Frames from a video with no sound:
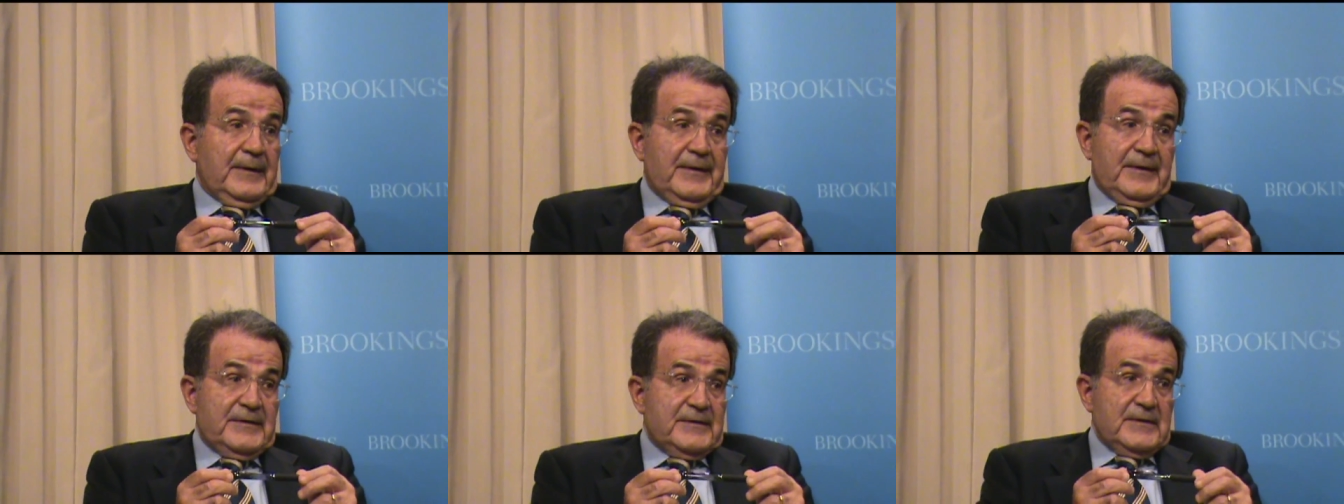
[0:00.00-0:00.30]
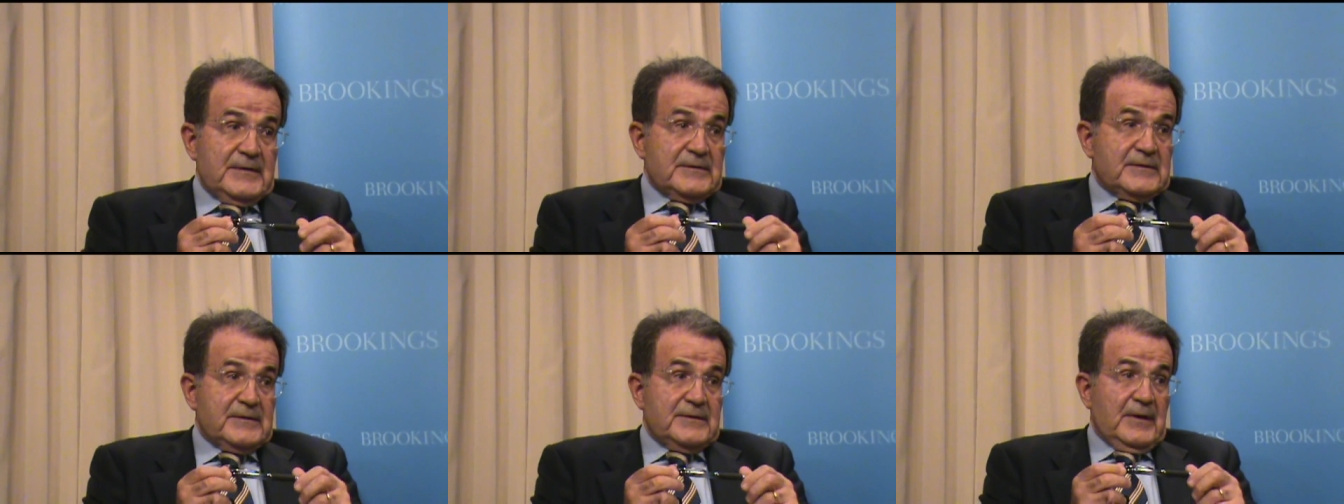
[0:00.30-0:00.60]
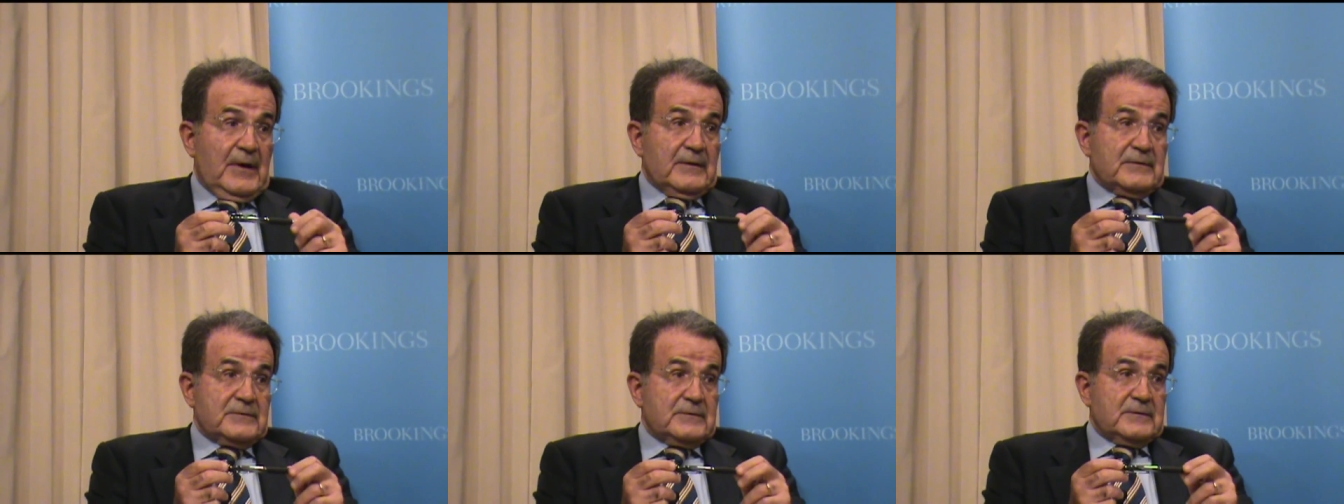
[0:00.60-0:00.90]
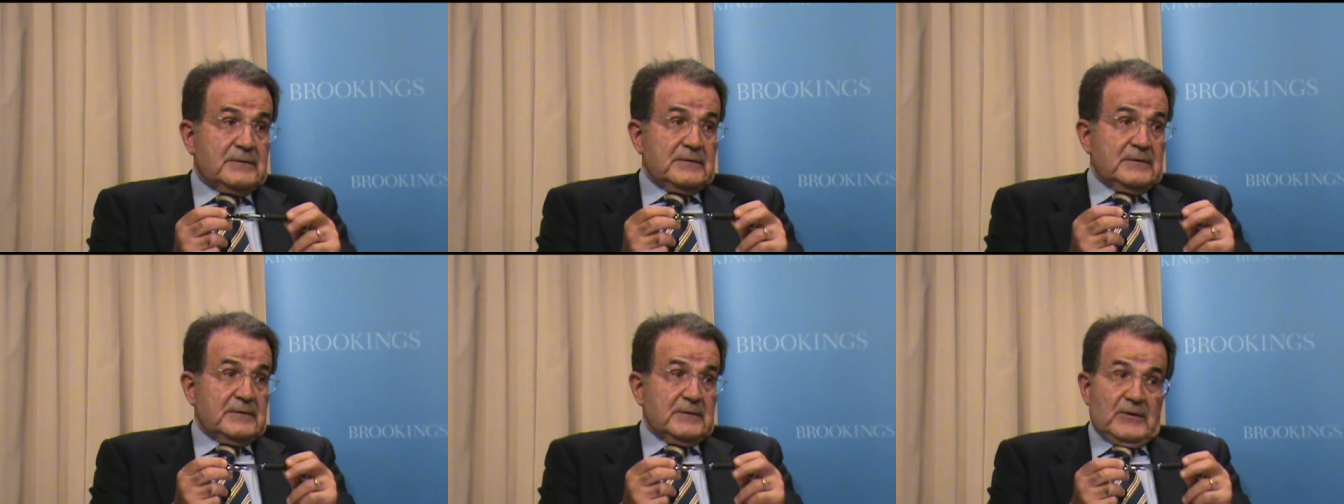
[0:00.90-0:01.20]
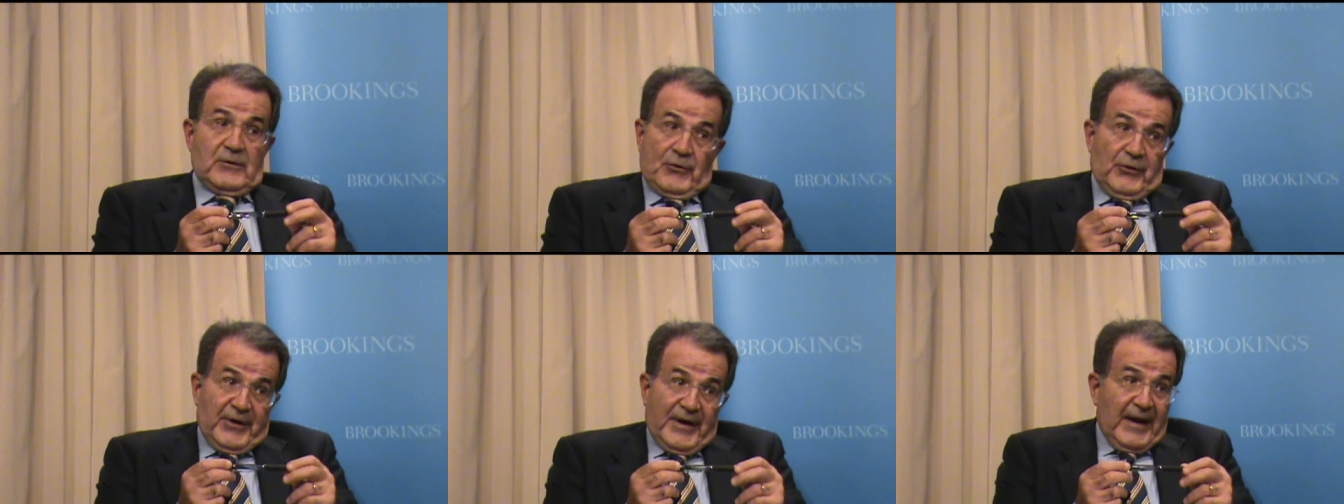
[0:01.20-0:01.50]
this is not
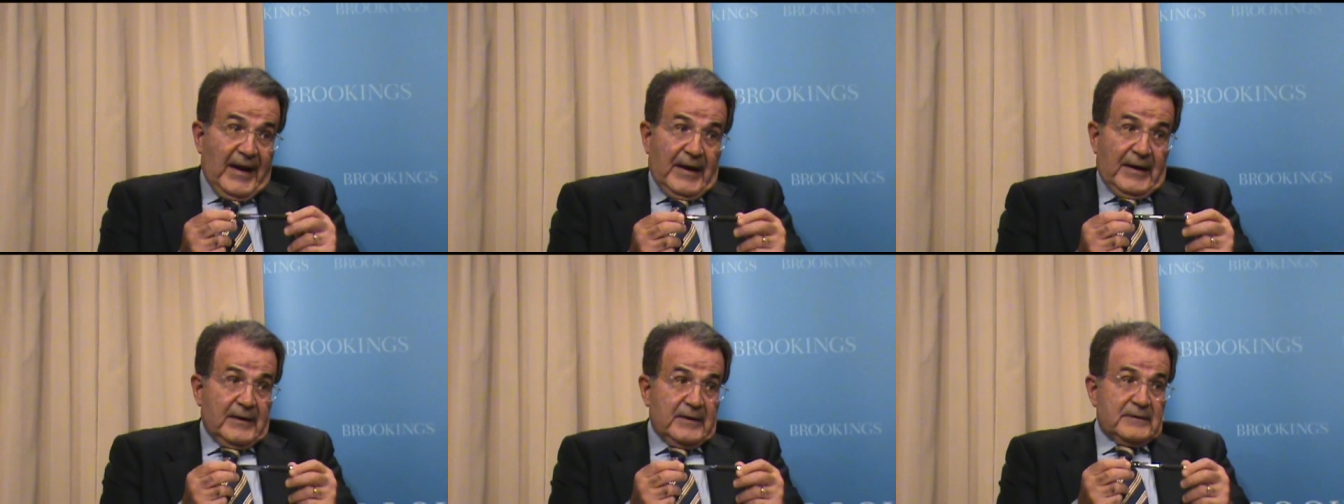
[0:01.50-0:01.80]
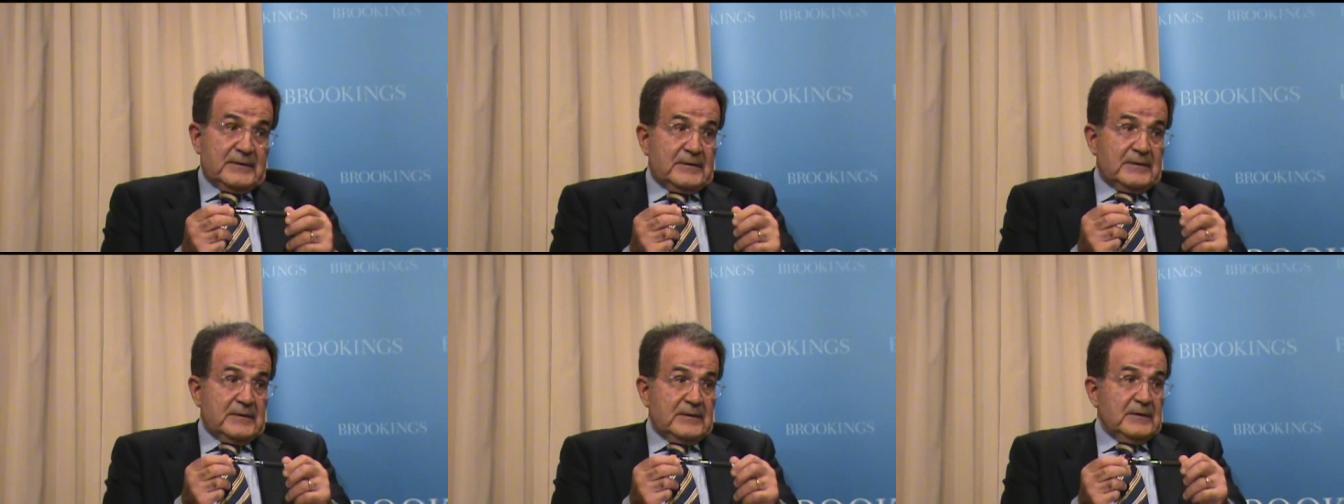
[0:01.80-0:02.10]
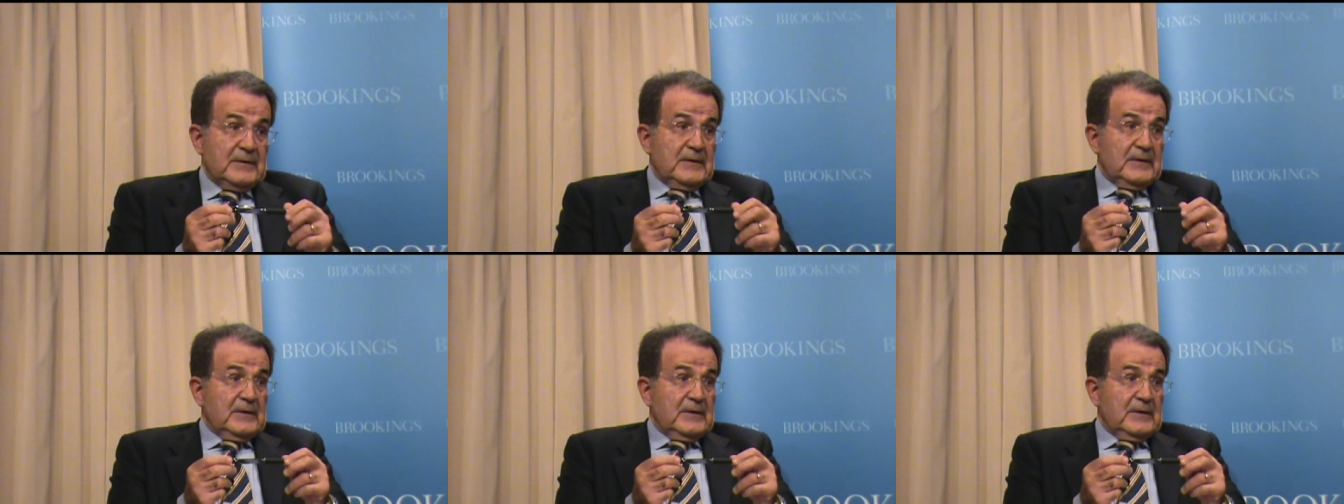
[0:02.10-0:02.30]
correct.